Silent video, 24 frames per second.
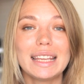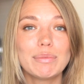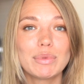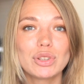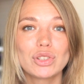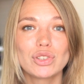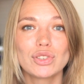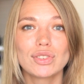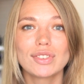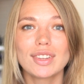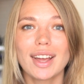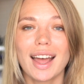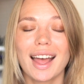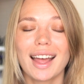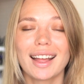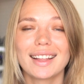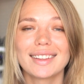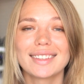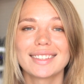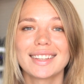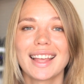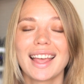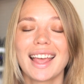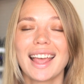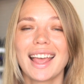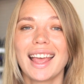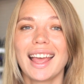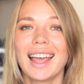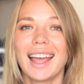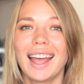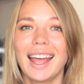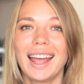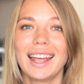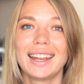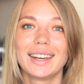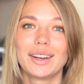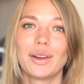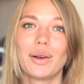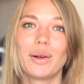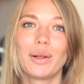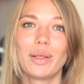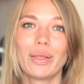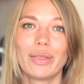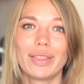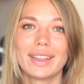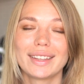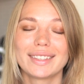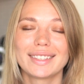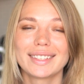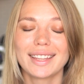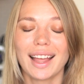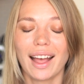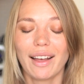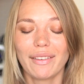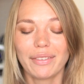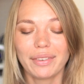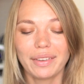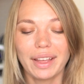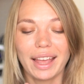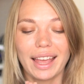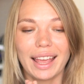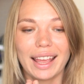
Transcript: image styles and all that stuff.